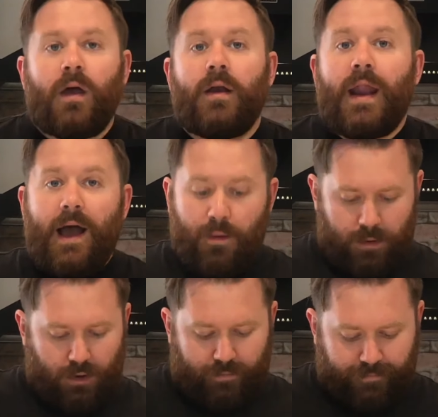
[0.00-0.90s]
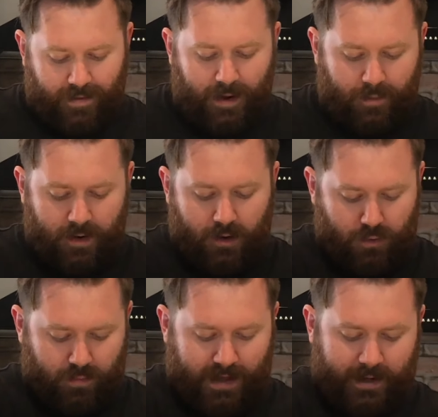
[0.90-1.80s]
Now your flour and
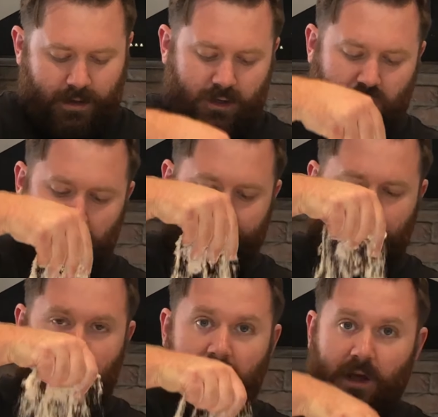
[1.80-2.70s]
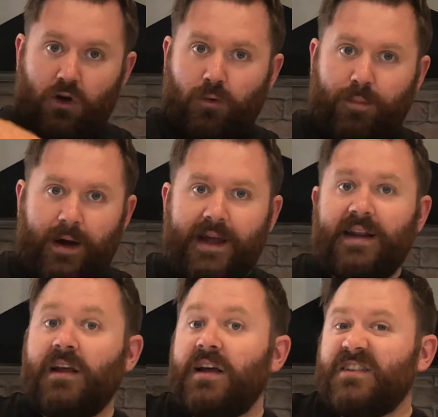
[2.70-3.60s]
all that should be incorporated.
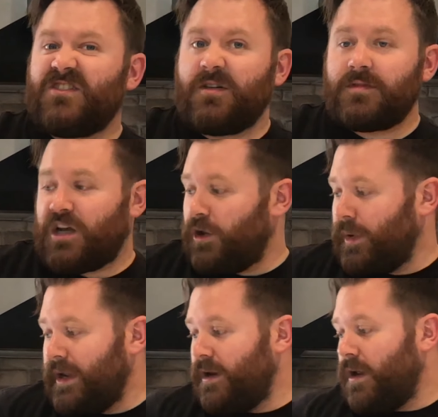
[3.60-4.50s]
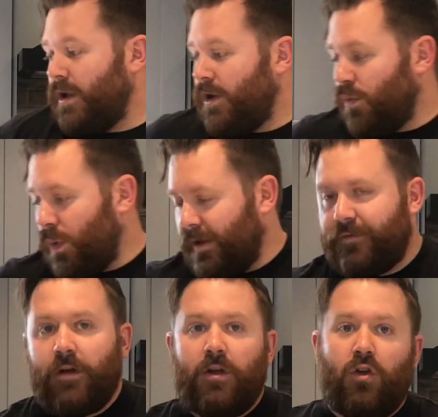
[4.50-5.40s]
It's time to go in with
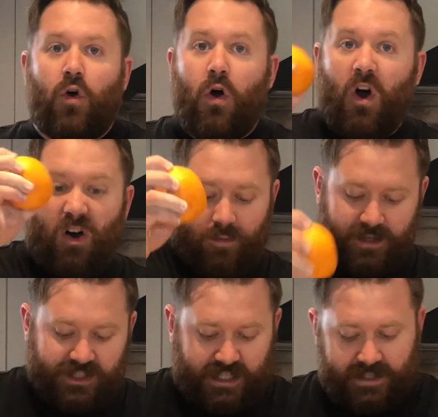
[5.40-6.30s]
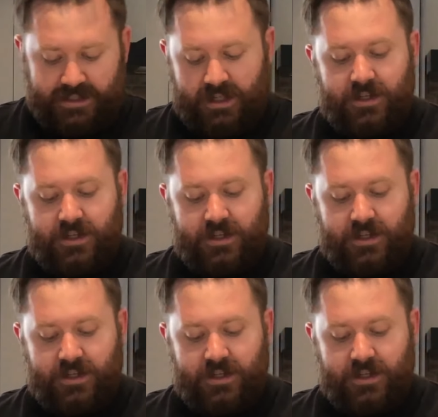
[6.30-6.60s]
your orange zest.